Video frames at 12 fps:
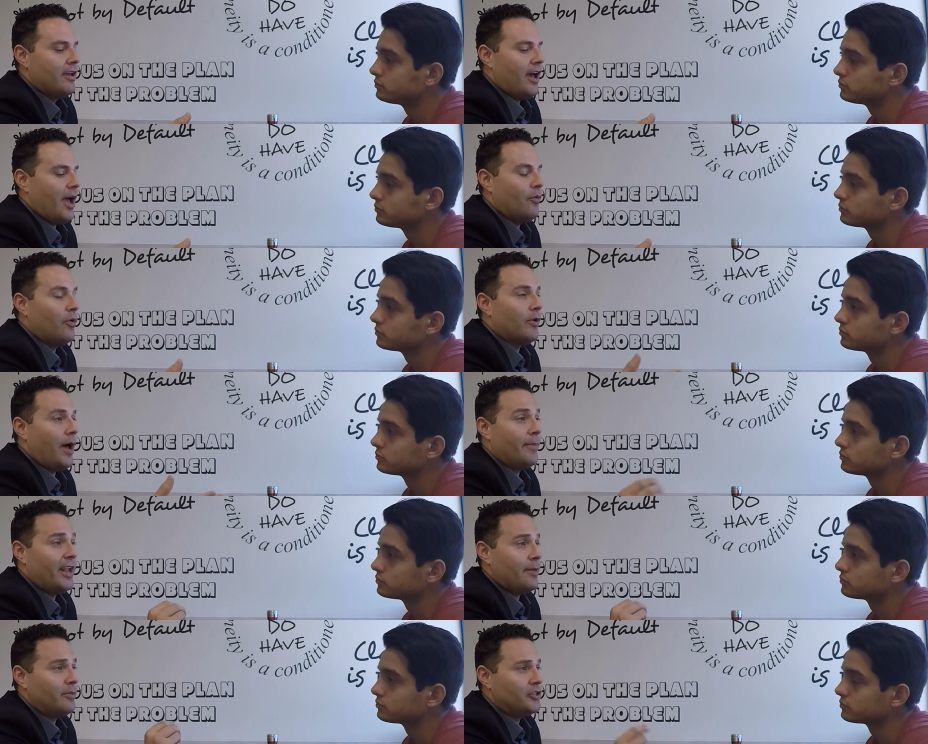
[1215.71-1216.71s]
Speaker 1: I won't,
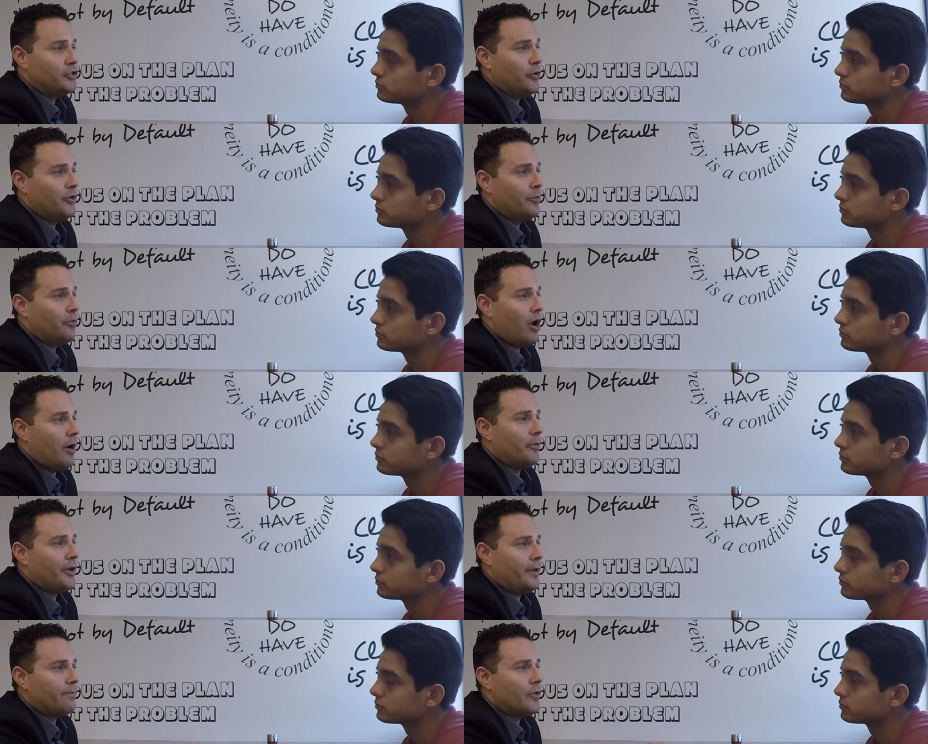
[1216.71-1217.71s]
I'm not able to show you the
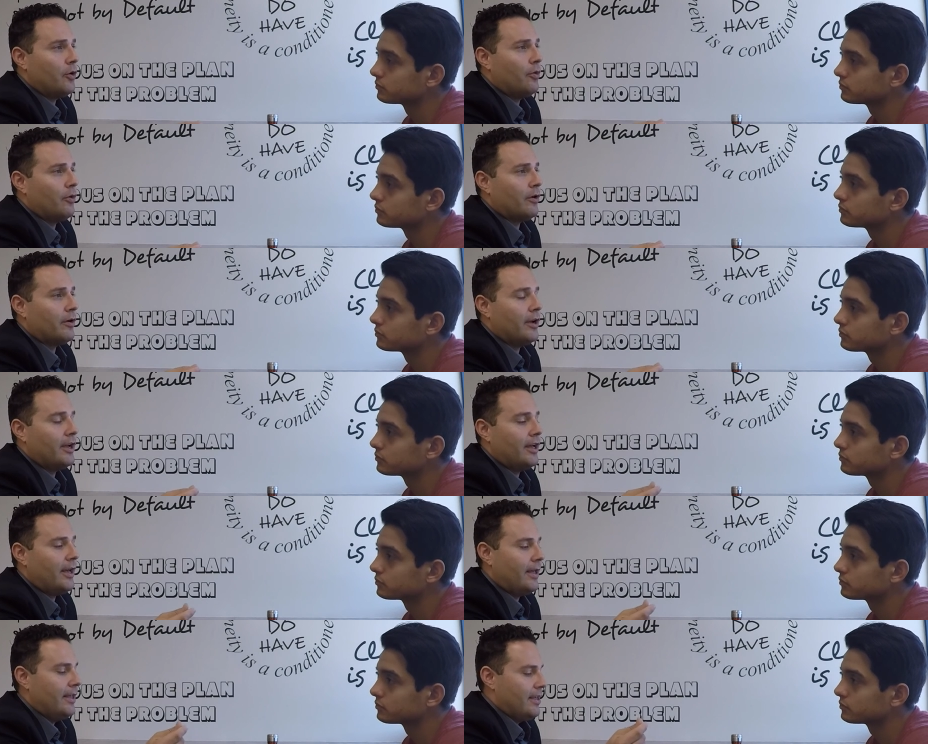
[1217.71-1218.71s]
property, or
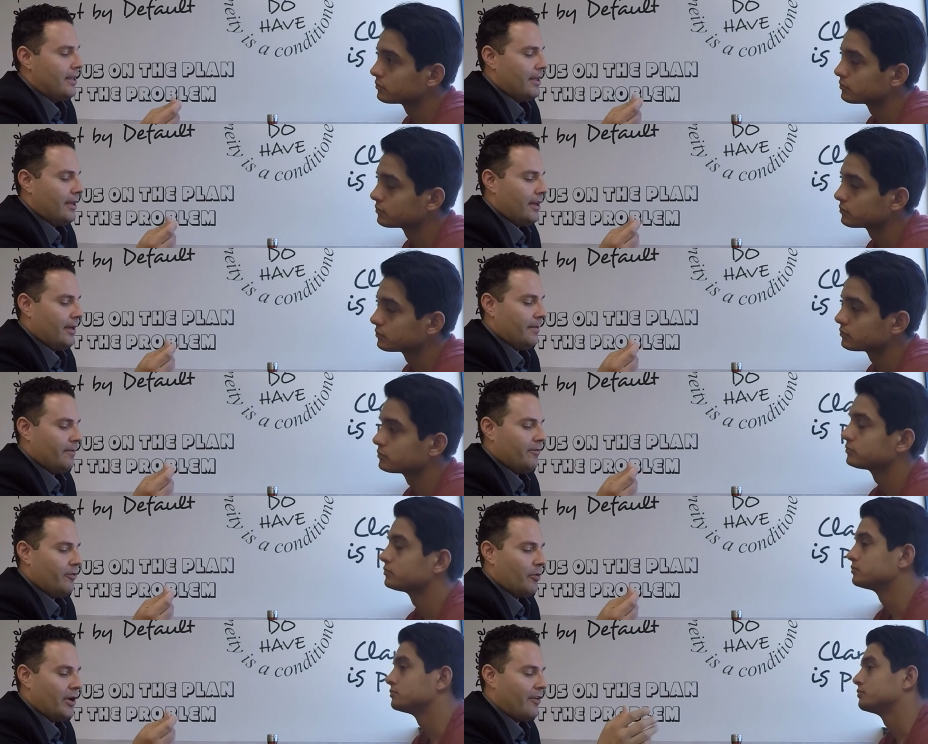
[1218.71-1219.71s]
uh, uh,
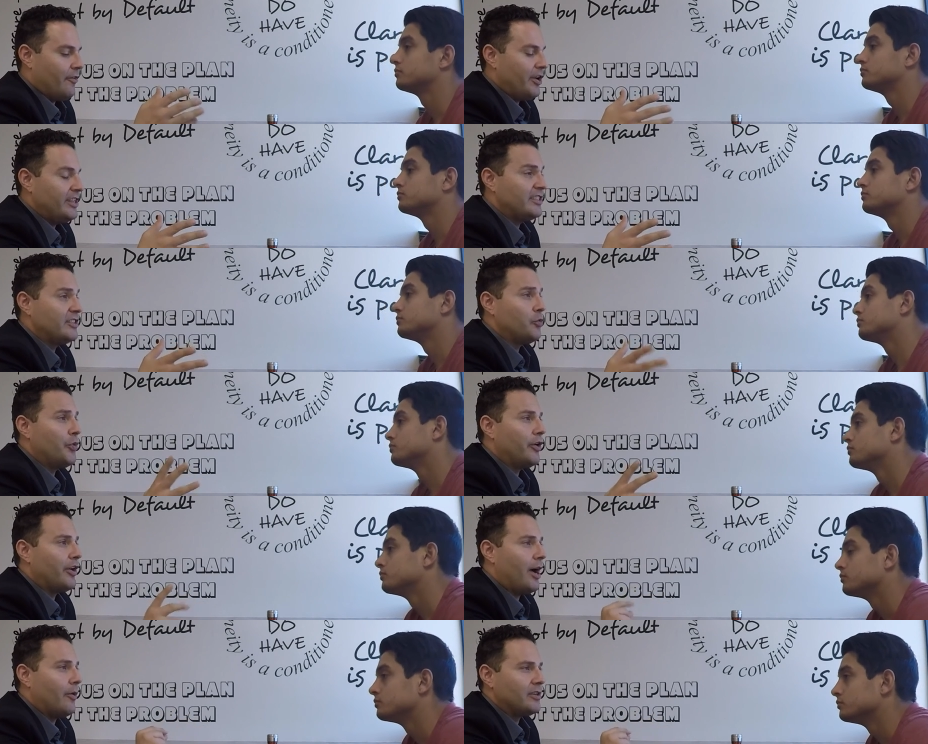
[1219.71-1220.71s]
for whatever reason, it's
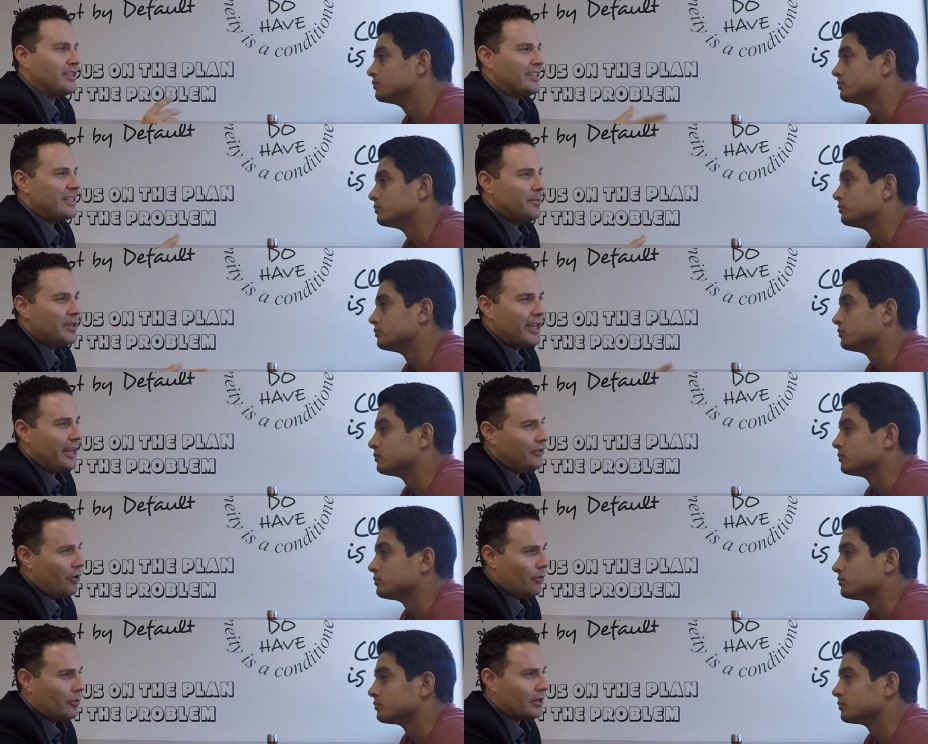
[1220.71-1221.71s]
weird hours. Like typically, I
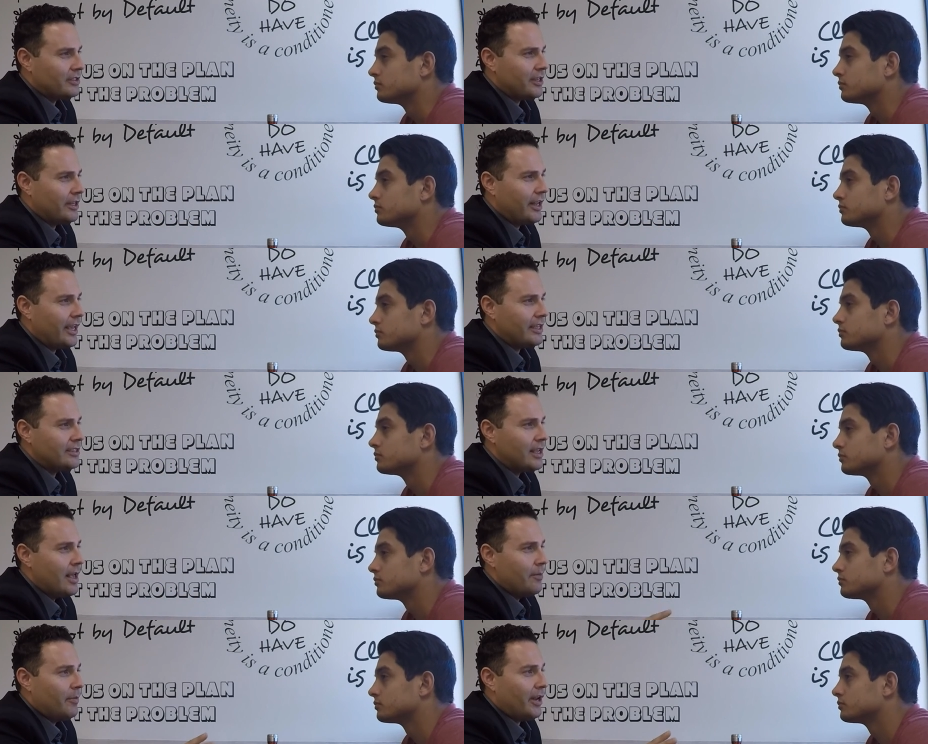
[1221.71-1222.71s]
don't work
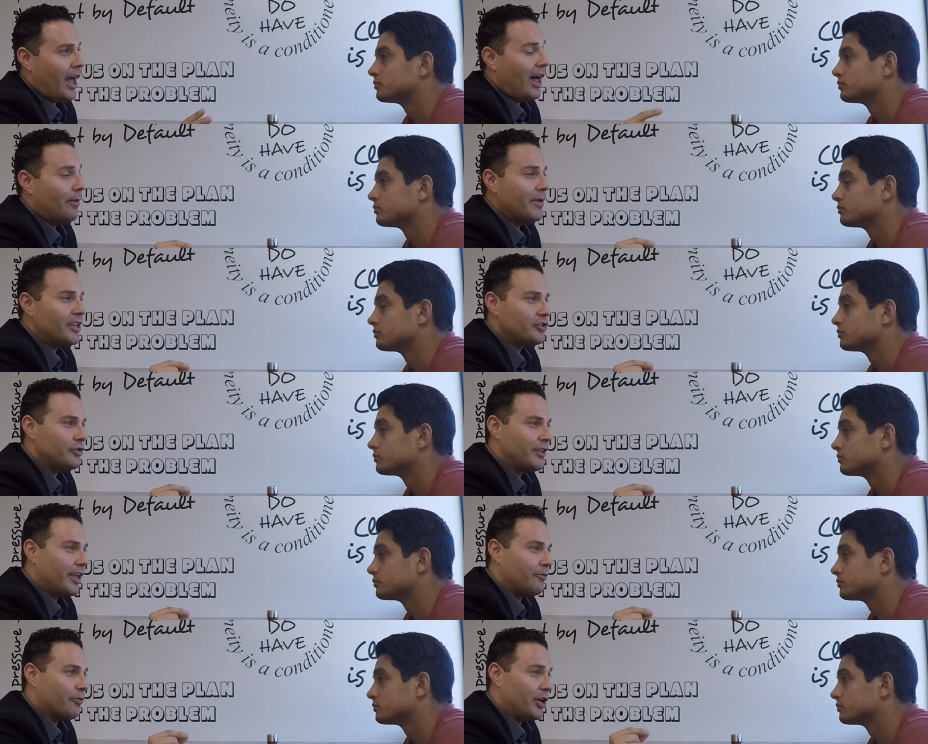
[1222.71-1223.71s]
Sundays, but I'll make
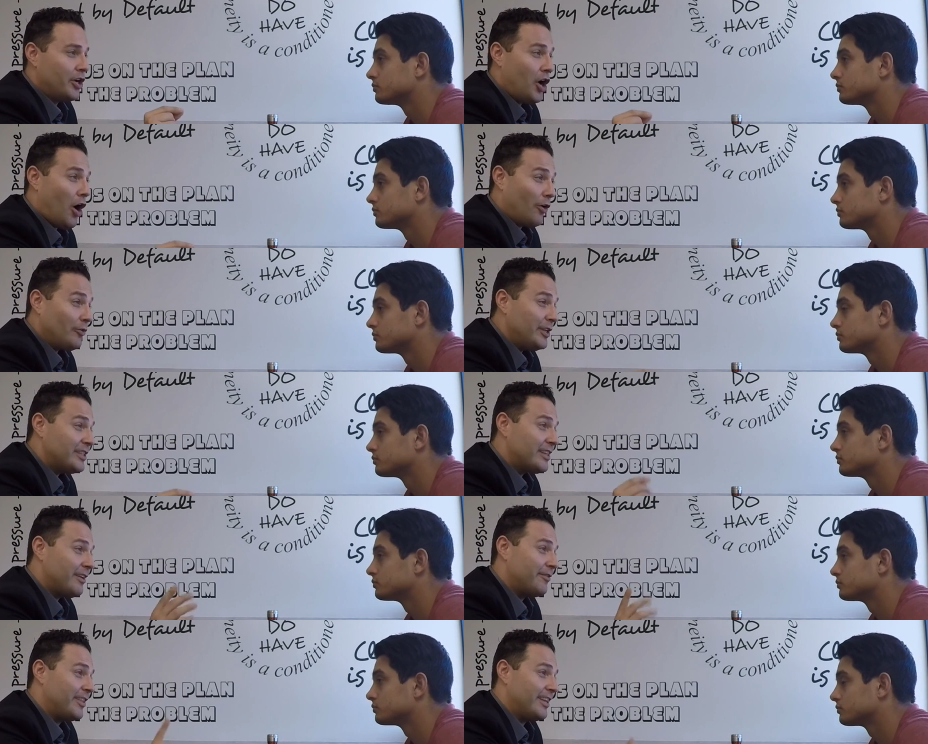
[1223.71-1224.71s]
sure that
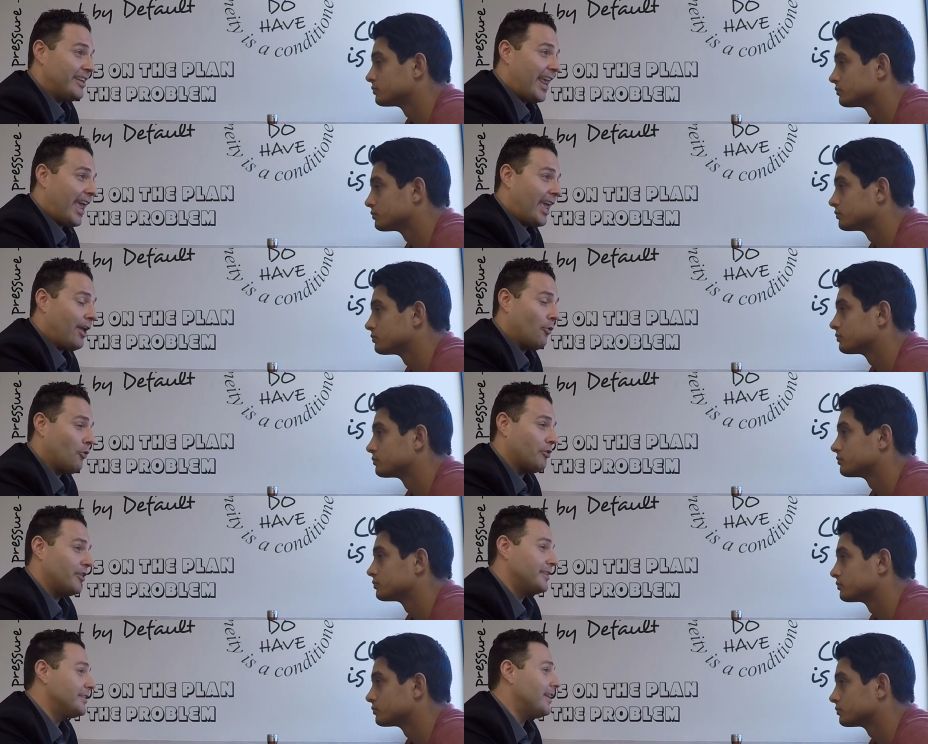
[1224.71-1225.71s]
regardless of the day
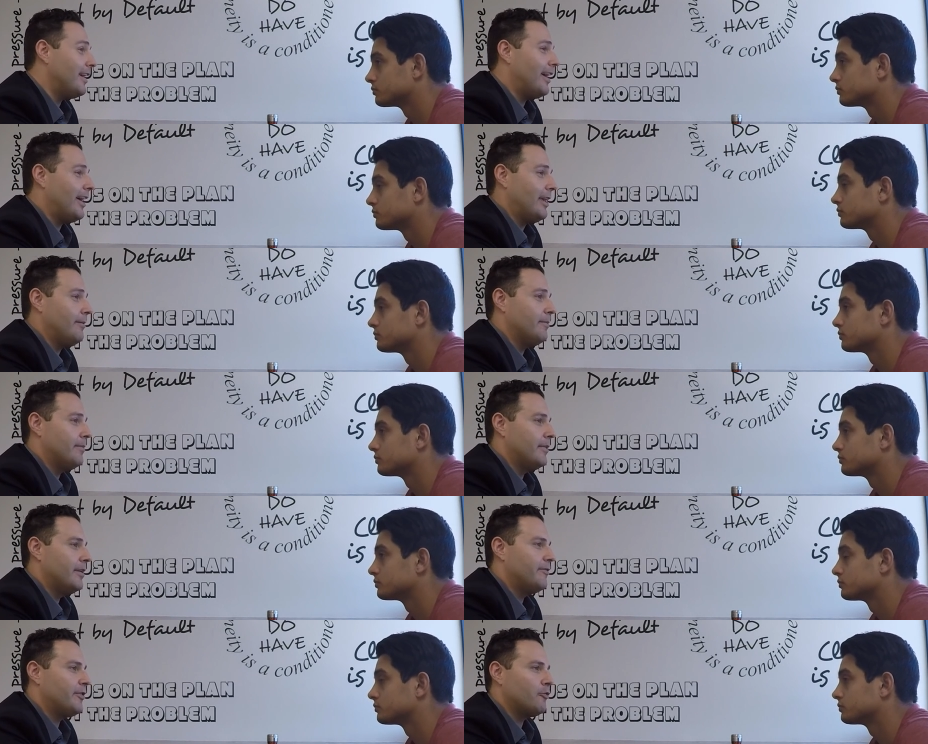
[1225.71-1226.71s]
or the time,
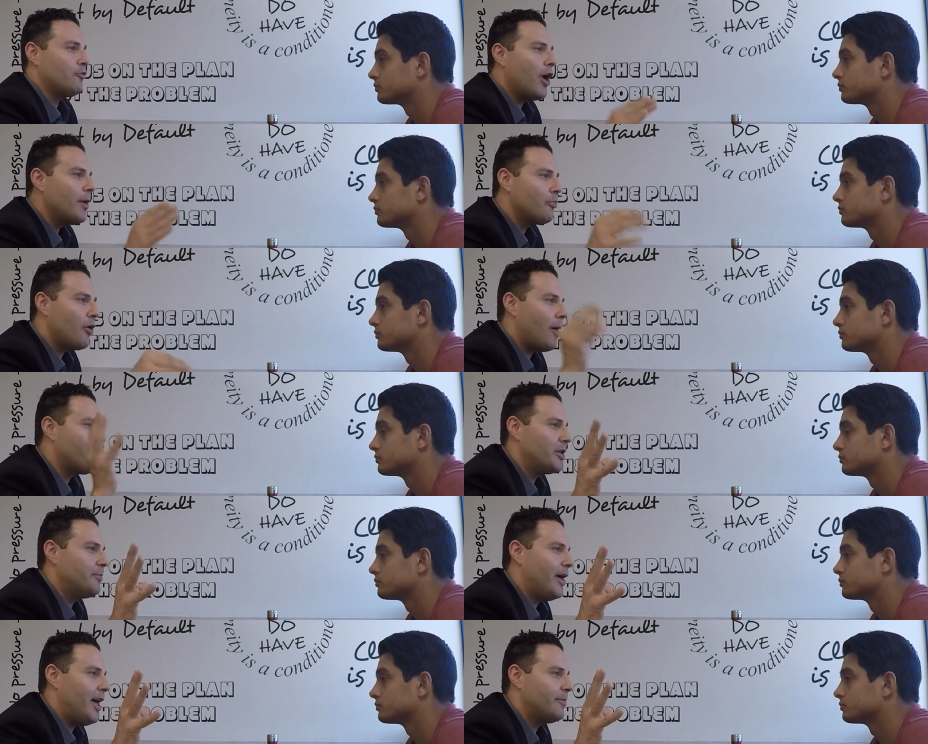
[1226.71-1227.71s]
if the right
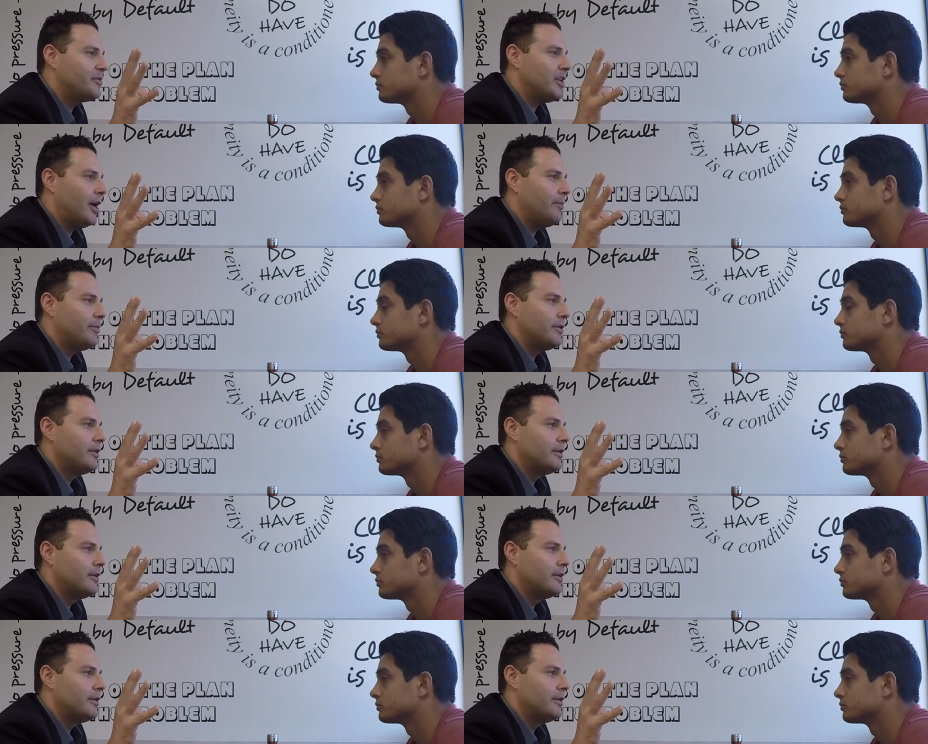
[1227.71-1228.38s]
property pops up,